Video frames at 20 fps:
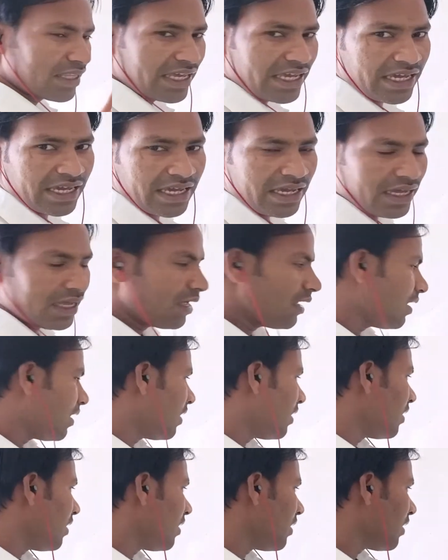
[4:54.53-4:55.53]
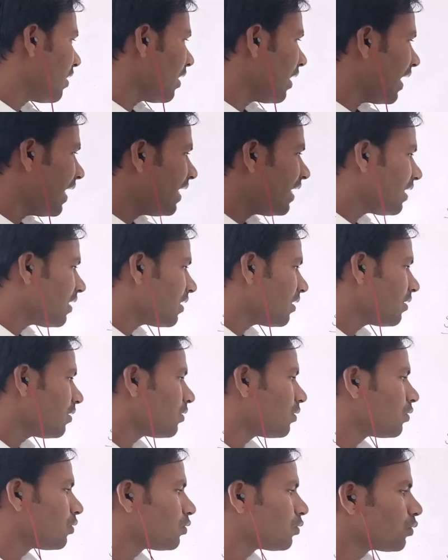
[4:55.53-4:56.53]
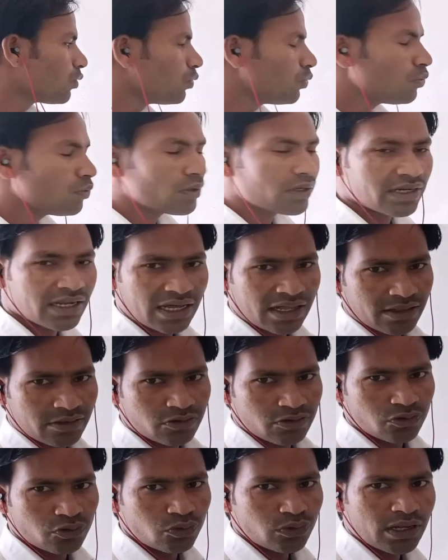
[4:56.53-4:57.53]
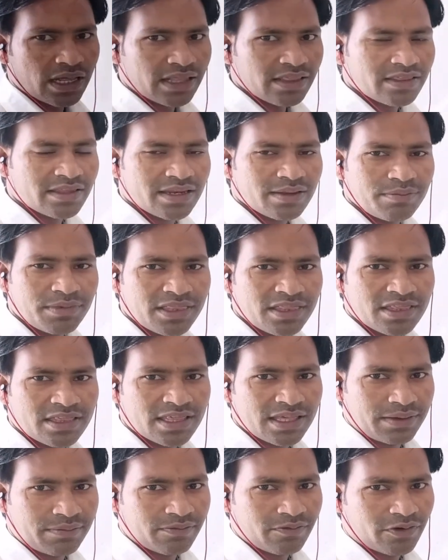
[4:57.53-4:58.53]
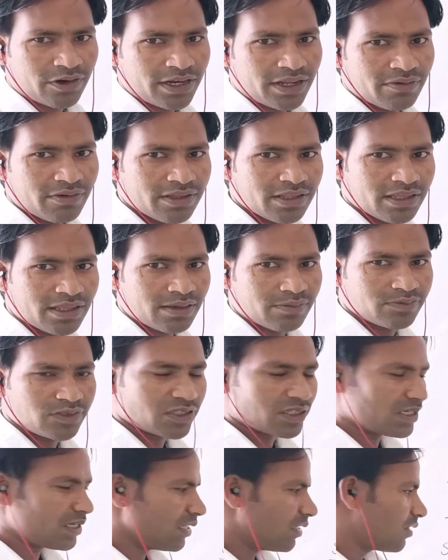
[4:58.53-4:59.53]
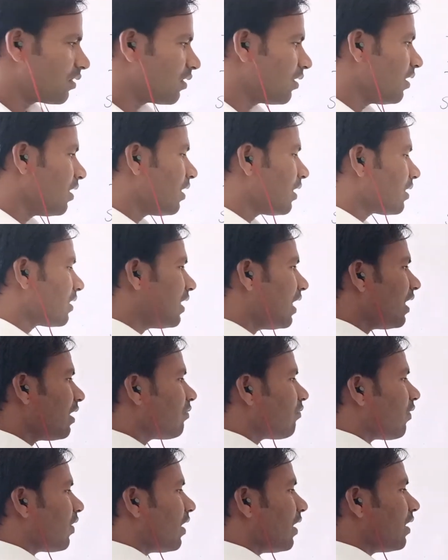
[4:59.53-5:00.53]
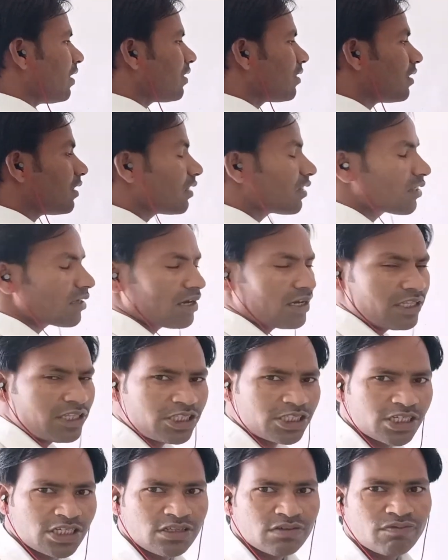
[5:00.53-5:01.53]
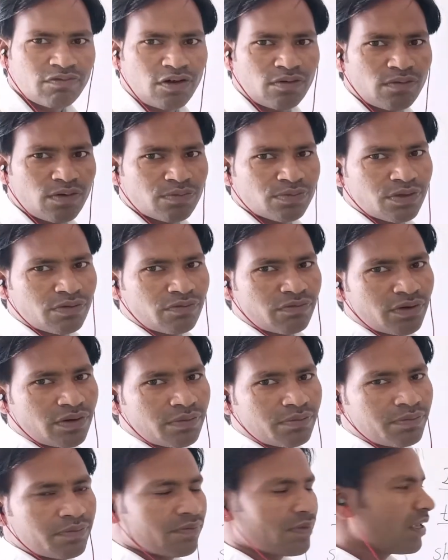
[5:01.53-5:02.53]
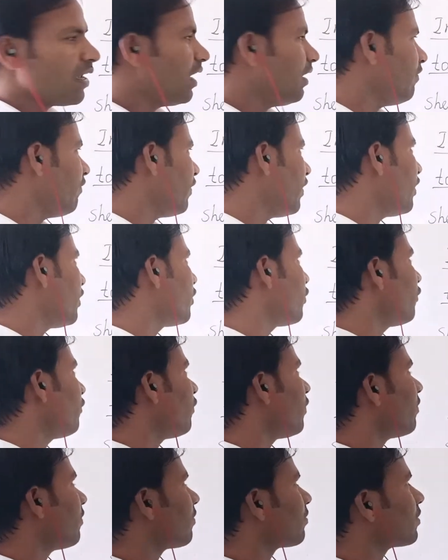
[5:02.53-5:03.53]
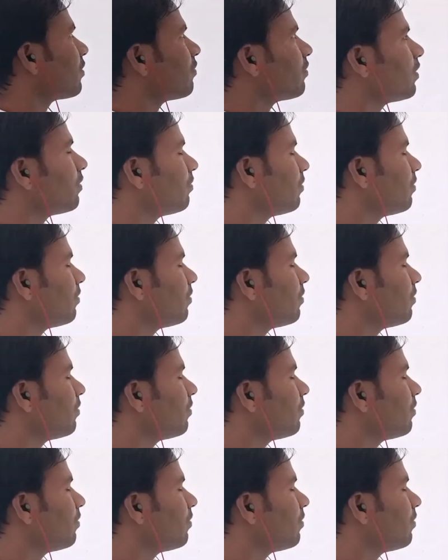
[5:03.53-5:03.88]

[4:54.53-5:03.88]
they like to dance remains same, whatever the subject is. That's why this unchanged form of the verb, infinitive form of the